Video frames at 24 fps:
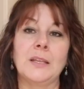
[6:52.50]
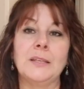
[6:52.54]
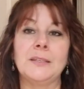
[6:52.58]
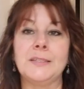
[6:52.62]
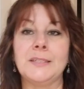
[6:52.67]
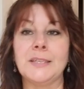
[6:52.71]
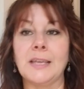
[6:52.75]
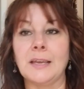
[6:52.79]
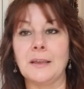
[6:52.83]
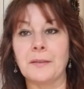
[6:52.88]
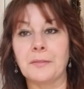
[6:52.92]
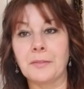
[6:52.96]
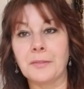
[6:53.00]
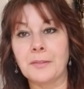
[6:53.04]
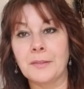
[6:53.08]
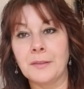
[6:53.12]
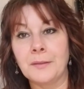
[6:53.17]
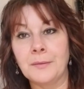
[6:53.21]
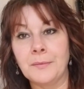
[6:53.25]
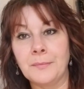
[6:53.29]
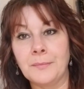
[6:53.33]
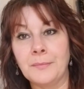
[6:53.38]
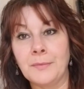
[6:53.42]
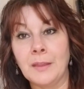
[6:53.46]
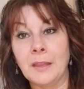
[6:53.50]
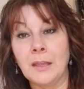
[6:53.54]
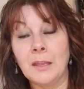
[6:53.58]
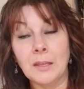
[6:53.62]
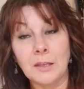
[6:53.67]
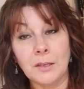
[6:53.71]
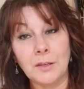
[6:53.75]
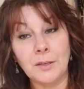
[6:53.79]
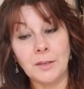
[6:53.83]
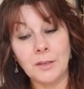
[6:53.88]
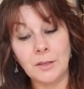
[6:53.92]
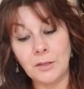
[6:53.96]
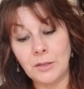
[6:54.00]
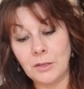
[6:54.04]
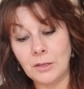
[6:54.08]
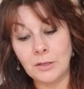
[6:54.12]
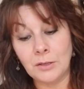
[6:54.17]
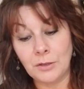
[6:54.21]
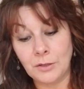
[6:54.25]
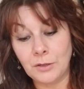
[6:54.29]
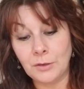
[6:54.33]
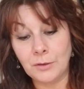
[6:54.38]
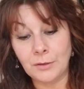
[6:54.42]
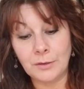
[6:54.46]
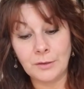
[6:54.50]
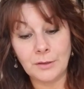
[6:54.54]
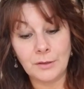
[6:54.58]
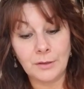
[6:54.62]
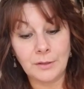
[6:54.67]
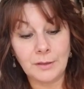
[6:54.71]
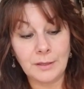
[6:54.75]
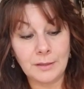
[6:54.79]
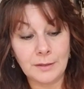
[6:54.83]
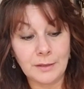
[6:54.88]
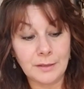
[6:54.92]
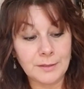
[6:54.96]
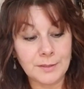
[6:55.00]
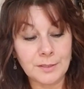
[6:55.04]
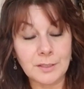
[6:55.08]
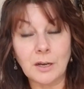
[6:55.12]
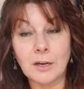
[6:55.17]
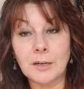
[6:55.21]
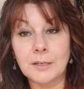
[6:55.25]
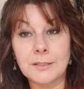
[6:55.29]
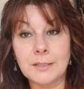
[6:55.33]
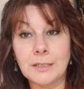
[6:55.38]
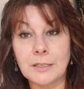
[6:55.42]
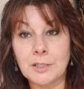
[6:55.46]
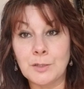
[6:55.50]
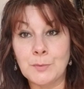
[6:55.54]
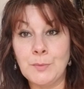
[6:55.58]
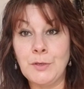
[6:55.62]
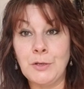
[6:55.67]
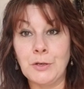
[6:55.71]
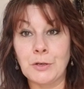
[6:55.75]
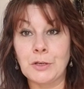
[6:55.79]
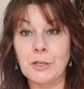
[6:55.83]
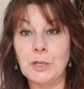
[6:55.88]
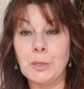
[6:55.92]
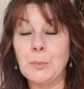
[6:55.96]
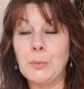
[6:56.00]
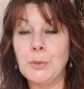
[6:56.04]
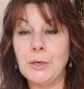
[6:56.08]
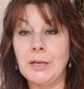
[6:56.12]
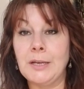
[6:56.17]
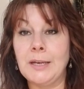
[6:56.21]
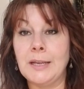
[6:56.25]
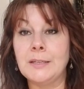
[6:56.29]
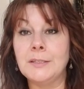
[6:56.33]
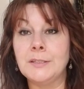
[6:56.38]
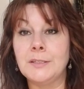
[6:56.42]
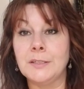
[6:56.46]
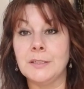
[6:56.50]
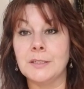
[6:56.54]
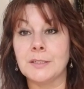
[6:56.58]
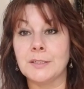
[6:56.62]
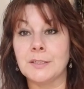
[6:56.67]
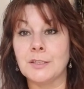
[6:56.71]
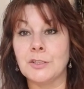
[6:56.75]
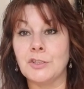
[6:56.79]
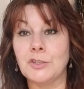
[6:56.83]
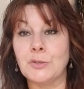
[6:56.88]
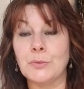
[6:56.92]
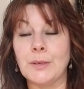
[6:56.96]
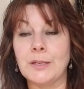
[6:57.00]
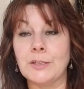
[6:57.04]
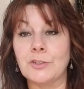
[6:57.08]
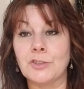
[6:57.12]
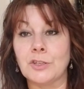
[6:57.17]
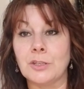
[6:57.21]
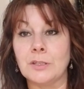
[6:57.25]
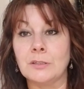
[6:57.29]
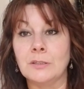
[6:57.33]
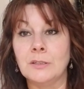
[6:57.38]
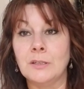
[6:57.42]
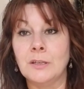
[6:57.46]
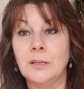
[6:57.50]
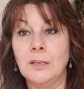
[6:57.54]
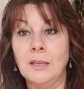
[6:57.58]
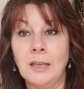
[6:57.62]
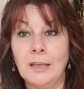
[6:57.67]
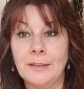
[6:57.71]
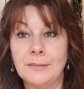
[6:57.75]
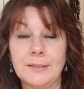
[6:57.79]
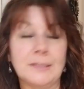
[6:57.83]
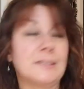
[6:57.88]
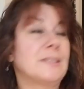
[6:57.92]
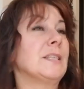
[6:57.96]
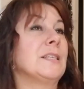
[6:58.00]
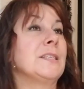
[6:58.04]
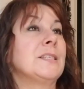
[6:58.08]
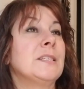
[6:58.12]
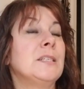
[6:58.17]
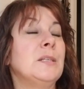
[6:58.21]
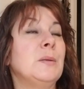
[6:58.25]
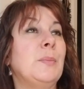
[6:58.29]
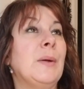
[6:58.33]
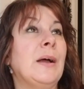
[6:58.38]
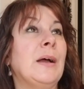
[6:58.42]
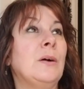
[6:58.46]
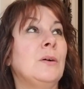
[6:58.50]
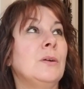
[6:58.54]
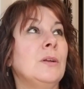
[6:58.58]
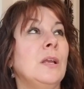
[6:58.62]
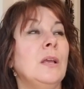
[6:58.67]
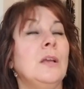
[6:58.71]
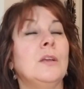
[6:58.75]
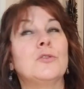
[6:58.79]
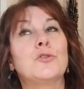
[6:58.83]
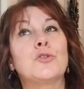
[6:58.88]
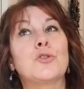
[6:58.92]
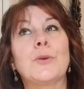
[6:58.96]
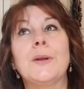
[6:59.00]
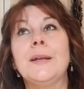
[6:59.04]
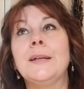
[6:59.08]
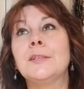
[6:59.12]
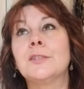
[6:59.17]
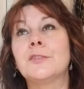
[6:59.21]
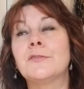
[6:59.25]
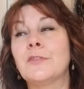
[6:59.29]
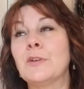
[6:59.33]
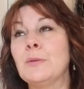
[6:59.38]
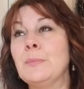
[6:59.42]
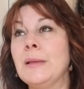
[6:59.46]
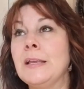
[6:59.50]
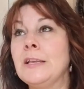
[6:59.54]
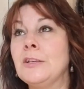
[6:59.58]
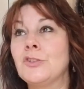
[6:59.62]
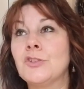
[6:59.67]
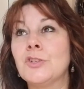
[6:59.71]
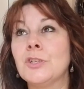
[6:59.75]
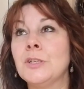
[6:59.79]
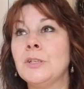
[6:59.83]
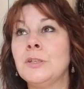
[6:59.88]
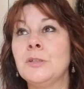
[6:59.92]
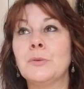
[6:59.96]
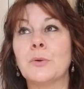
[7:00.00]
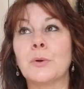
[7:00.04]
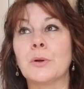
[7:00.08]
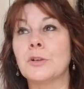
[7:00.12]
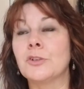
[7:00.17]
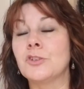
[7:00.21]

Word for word: Death. You, you, this card tells me you're going to put an end to the situation. This isn't about transformation or